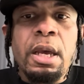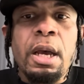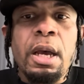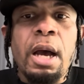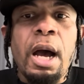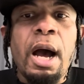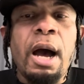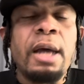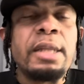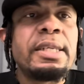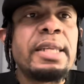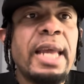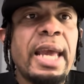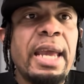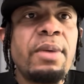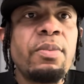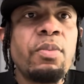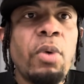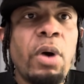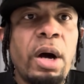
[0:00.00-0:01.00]

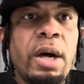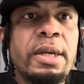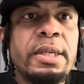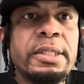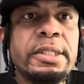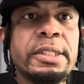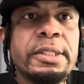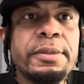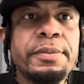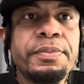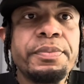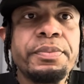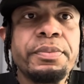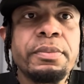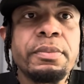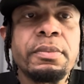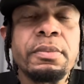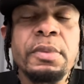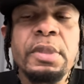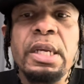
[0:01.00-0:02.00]
name was
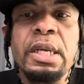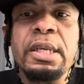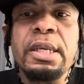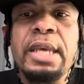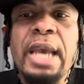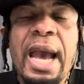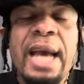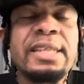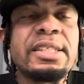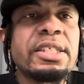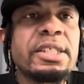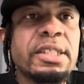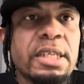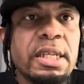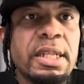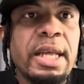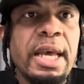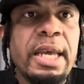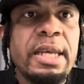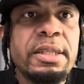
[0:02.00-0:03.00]
Cassius
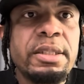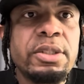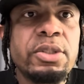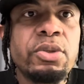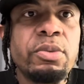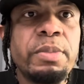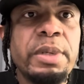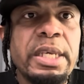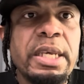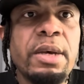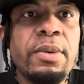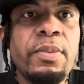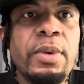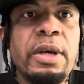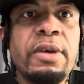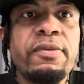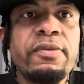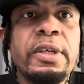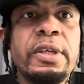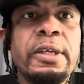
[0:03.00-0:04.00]
Clay to begin
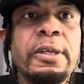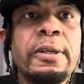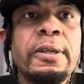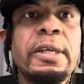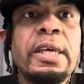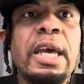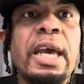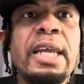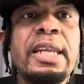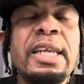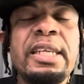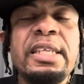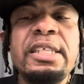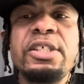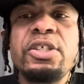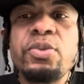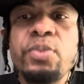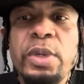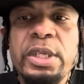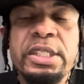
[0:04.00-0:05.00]
with. And then he
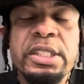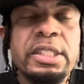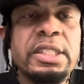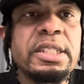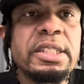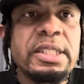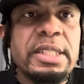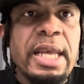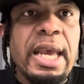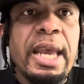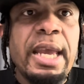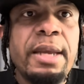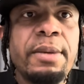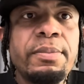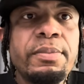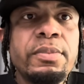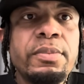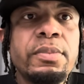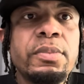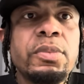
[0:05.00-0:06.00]
switched his
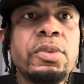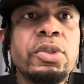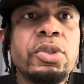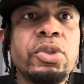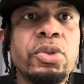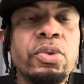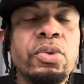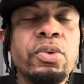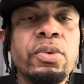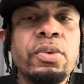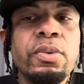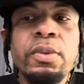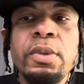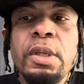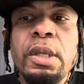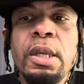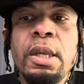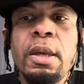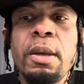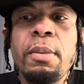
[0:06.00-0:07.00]
name to
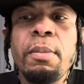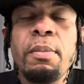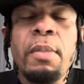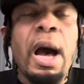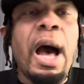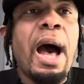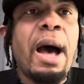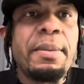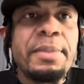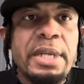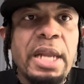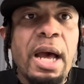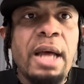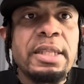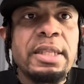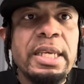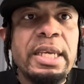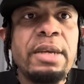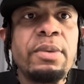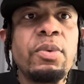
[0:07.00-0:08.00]
Muhammad
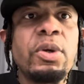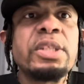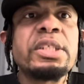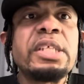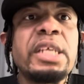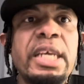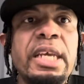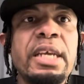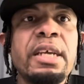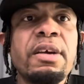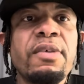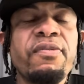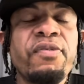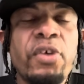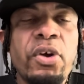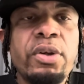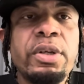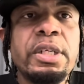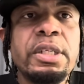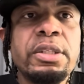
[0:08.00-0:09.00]
Ali once he
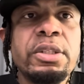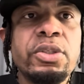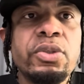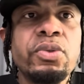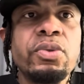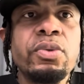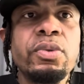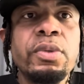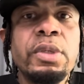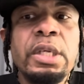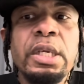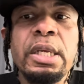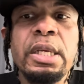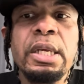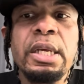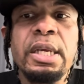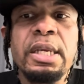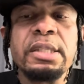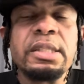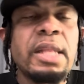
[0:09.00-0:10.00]
converted to
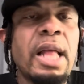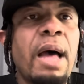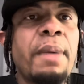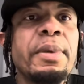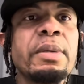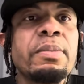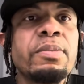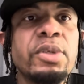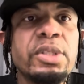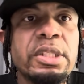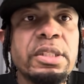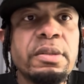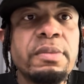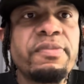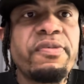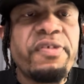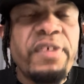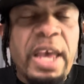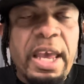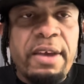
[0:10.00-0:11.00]
Islamic Muslim
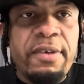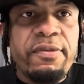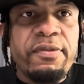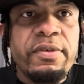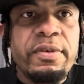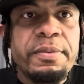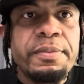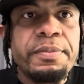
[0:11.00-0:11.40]
faith,